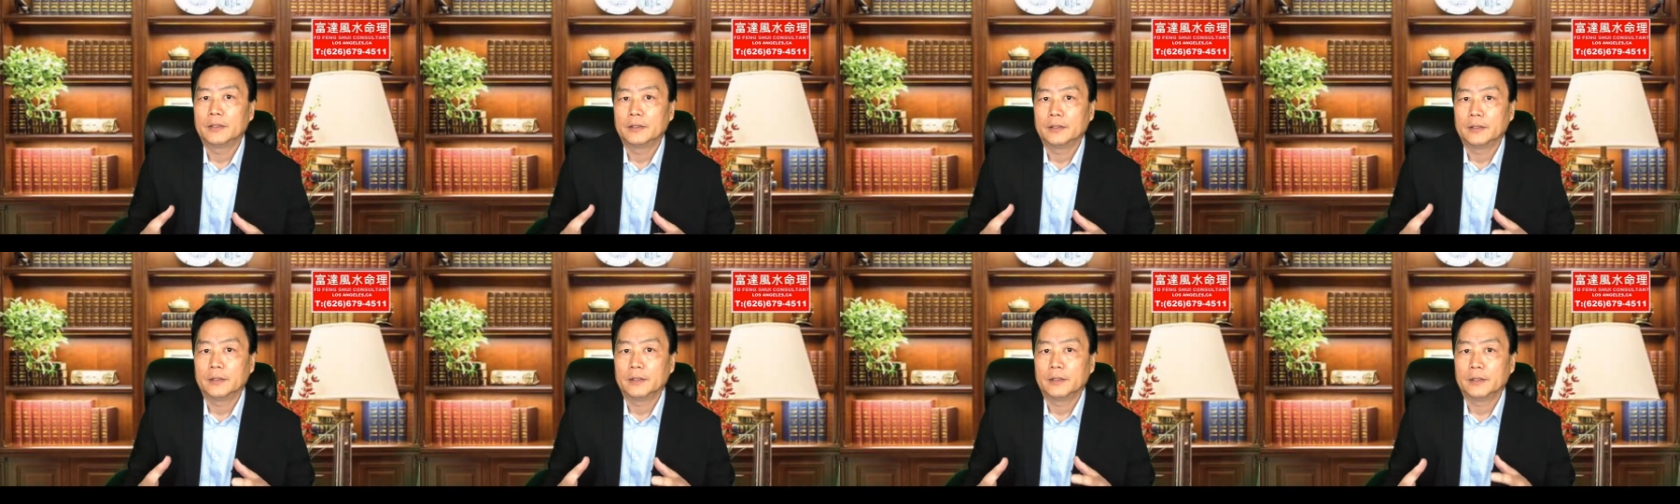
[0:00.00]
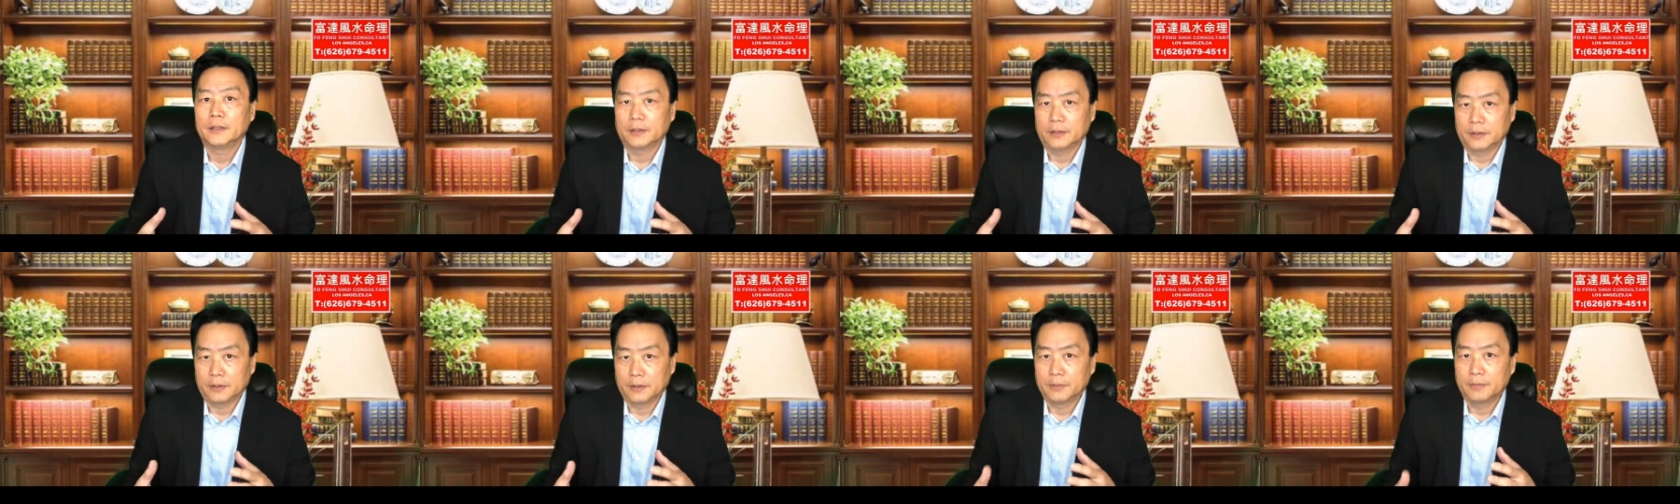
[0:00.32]

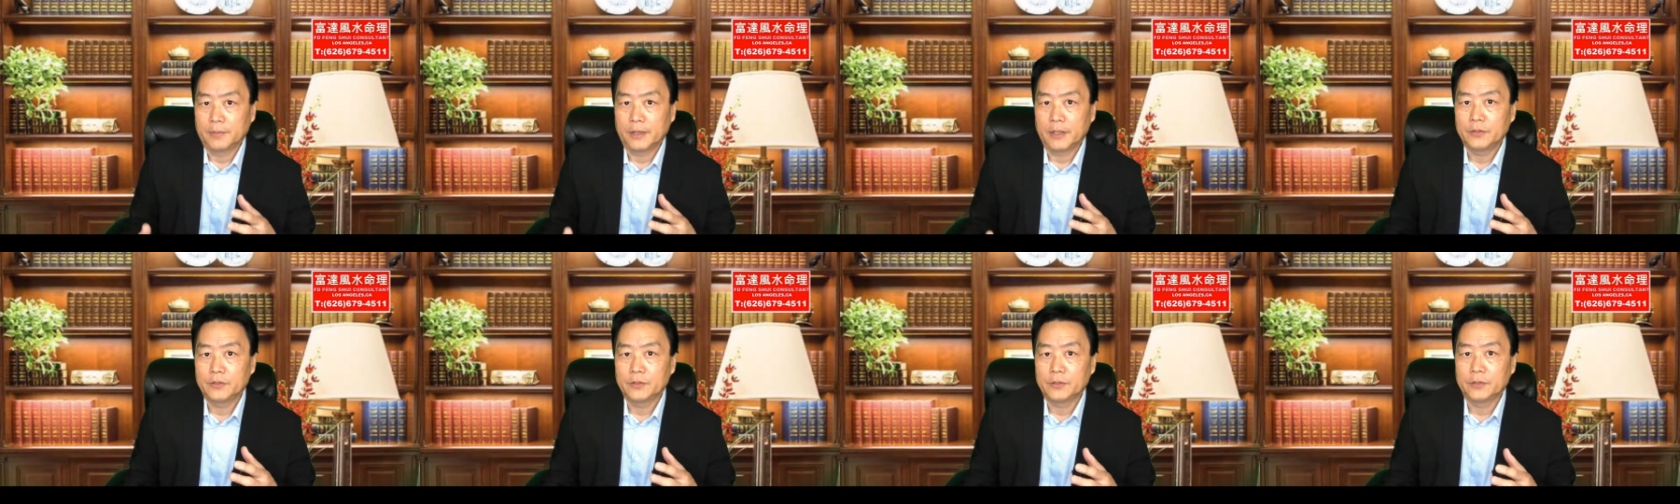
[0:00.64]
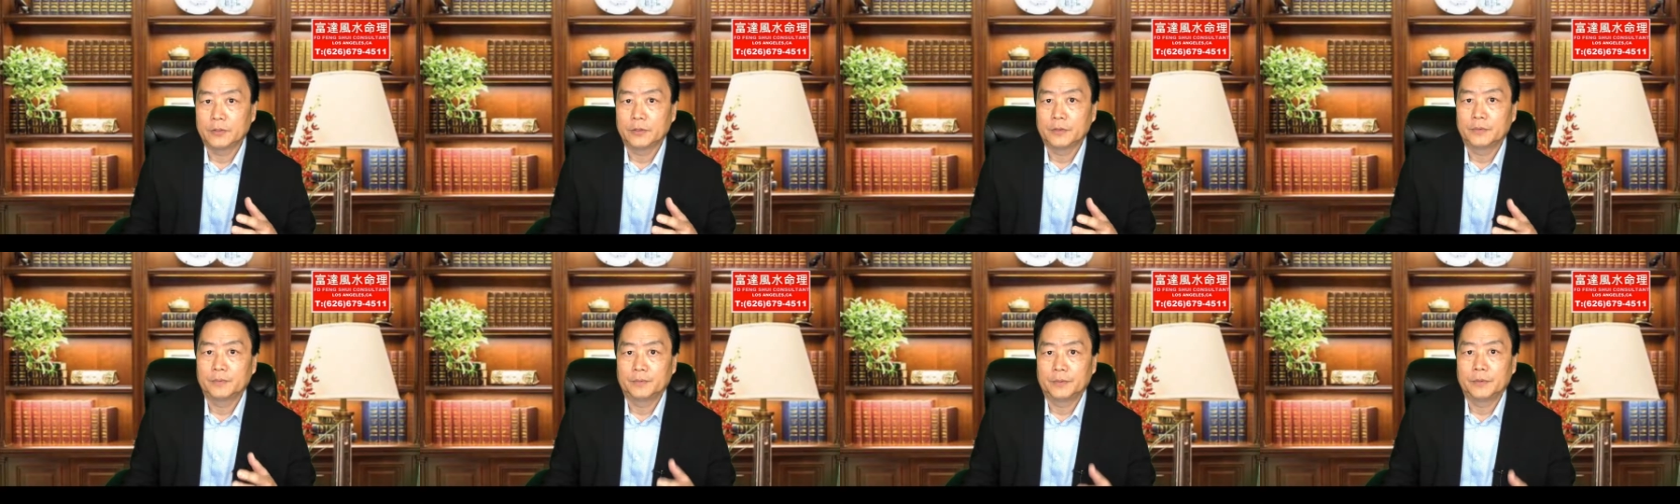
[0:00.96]
is
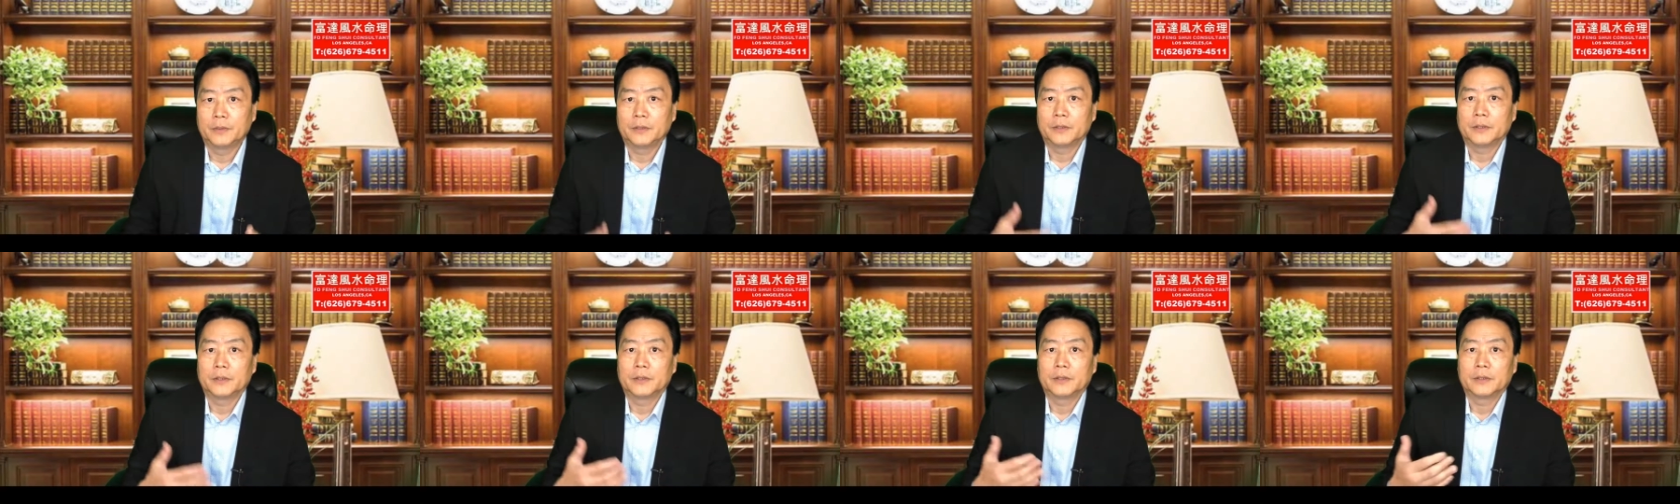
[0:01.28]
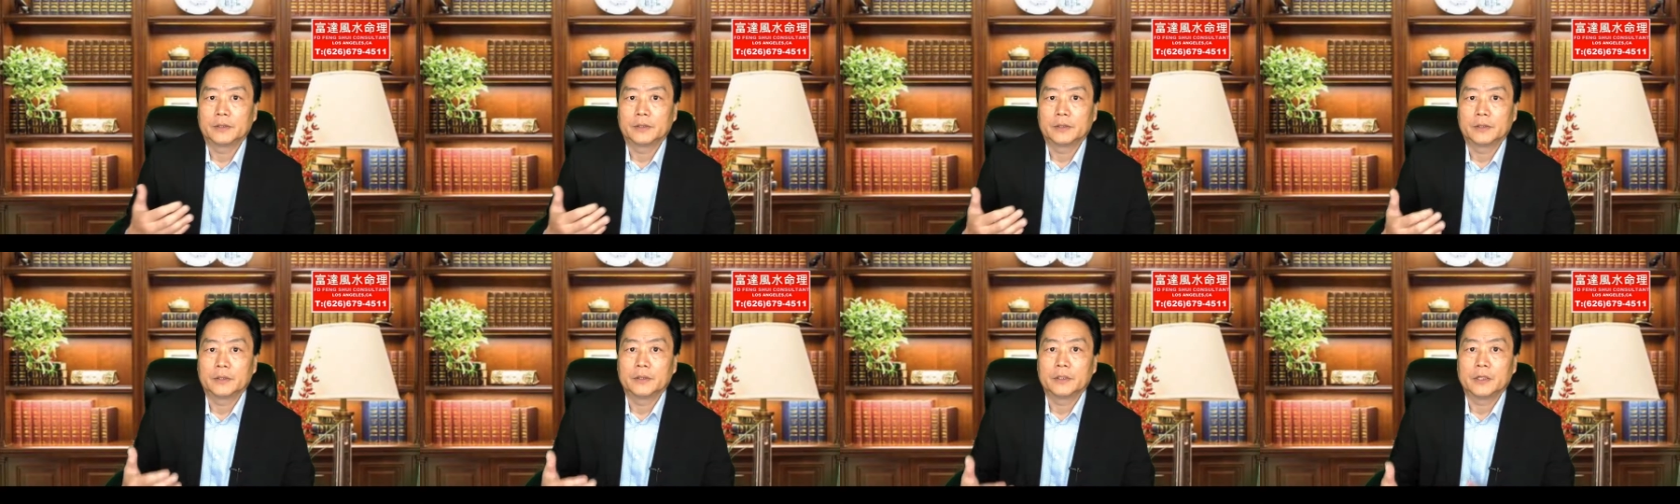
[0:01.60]
majorly
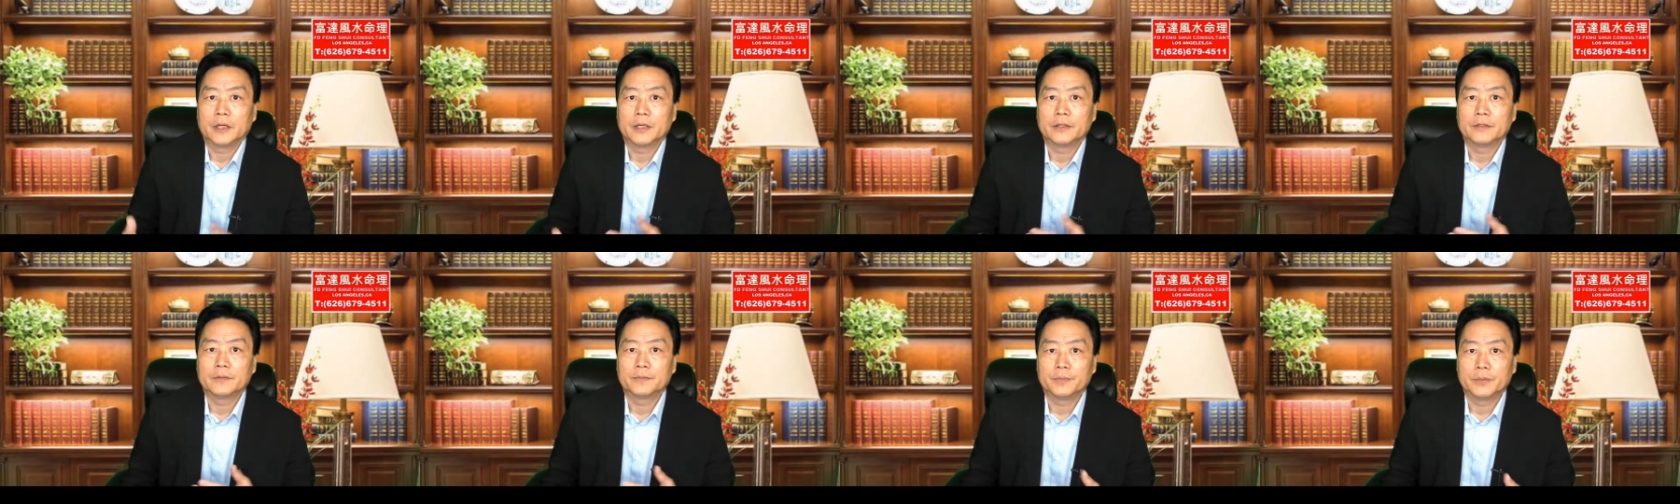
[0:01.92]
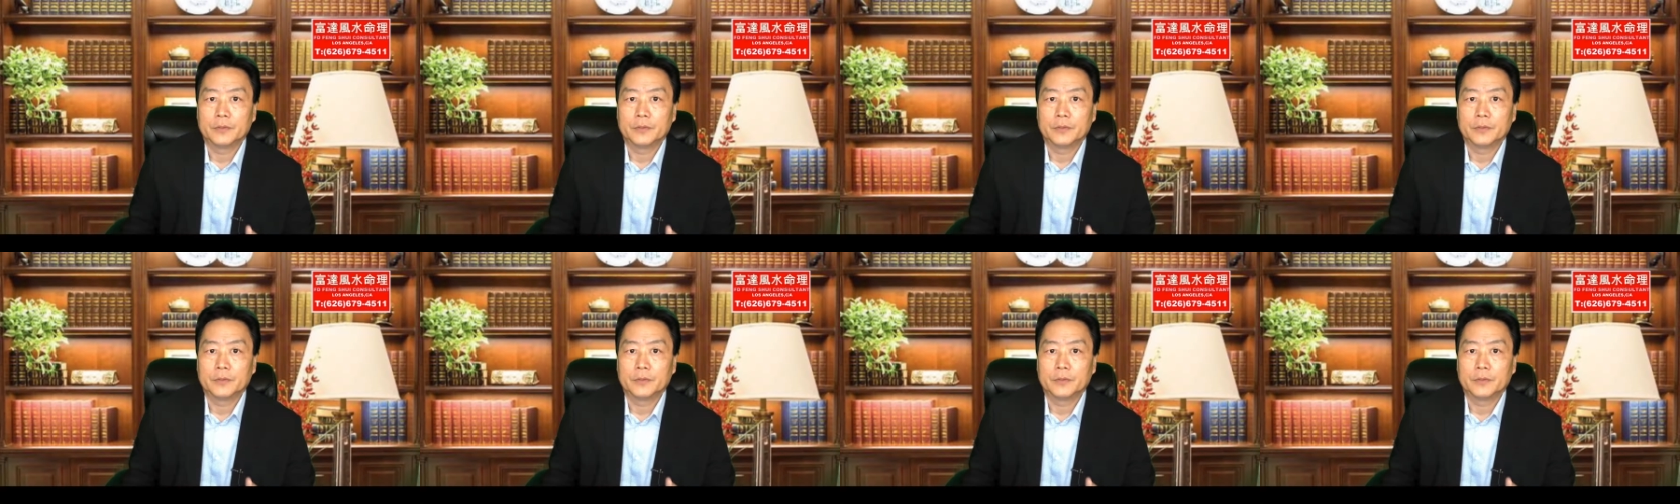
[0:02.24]
it